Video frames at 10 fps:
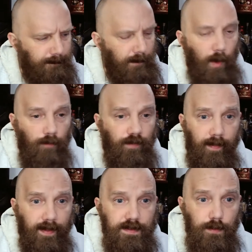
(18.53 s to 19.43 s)
Hopefully
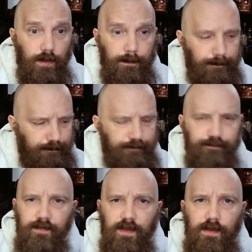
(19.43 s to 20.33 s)
that's the one.
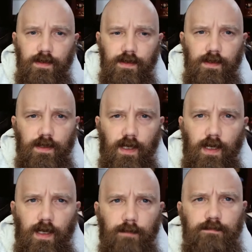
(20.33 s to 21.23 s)

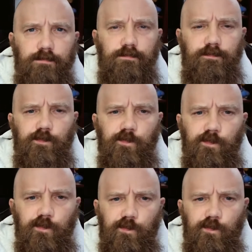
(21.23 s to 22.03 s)
Um, hmm.